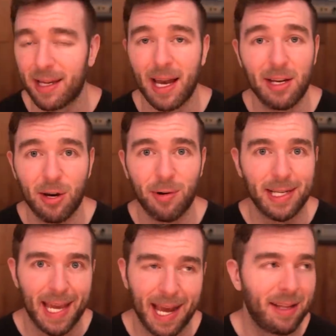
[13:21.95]
Like I know in
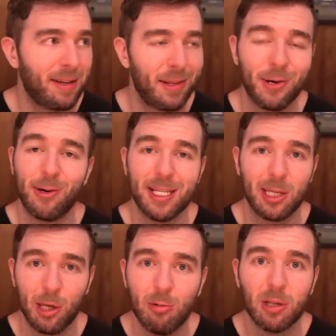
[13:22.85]
Canada, there is
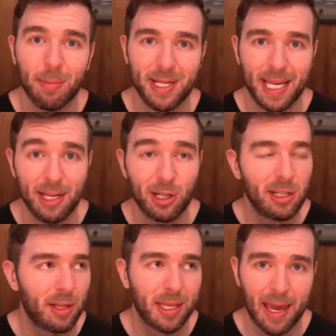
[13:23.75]
huge
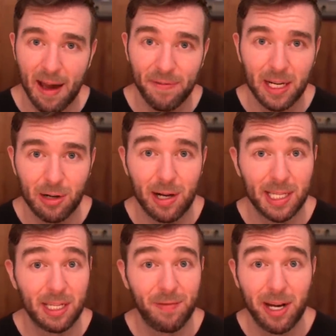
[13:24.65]
limitations on the caffeine
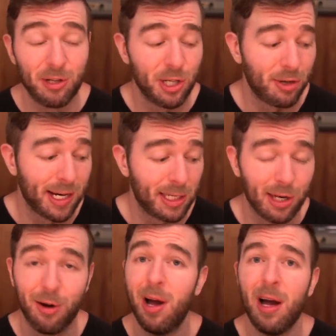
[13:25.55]
content of energy drinks.
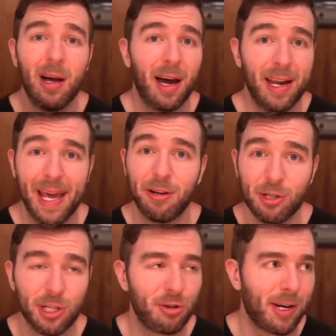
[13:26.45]
So an
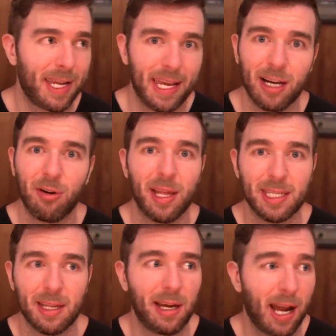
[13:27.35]
energy drink here
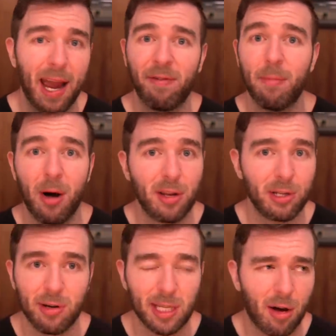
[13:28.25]
that's like, I have a
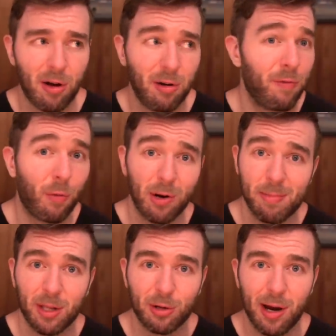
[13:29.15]
Monster, it's like 140
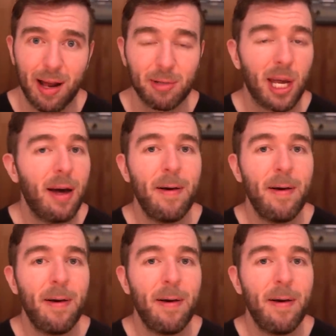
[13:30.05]
milligrams.